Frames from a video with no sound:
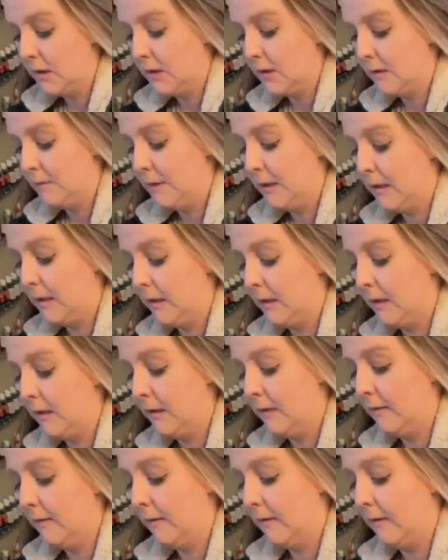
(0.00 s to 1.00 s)
just
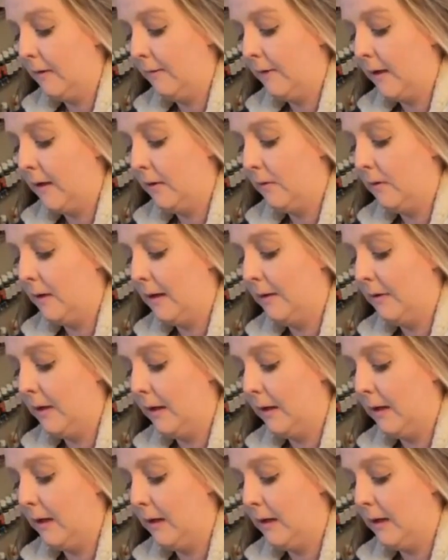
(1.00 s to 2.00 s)
because if I don't have
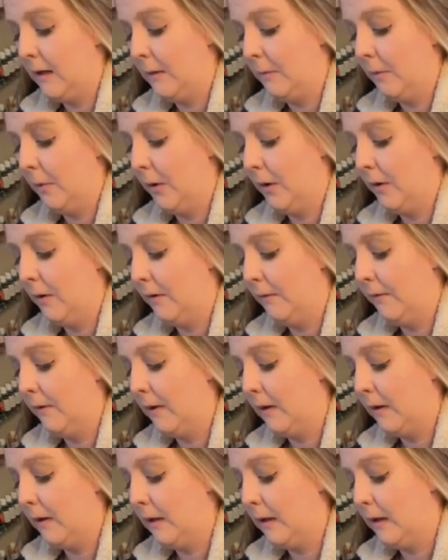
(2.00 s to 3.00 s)
it lined up
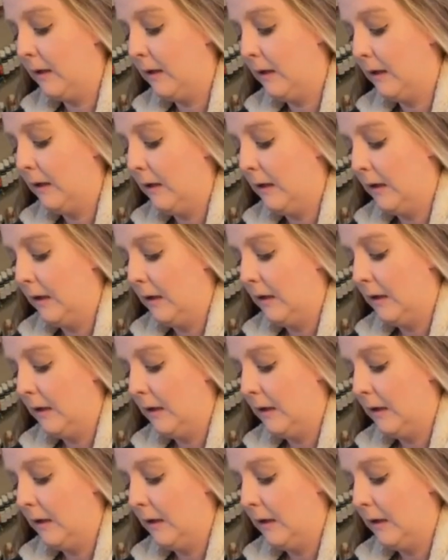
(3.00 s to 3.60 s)
perfectly,